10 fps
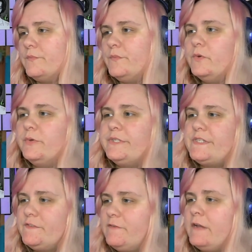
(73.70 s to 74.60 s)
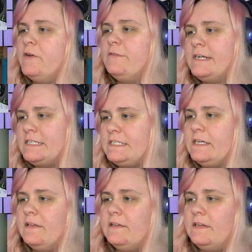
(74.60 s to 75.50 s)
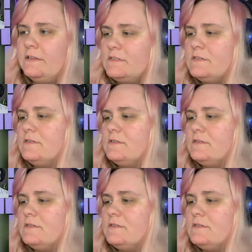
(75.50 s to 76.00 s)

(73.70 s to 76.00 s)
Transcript: Oh, this is fun already. I like this.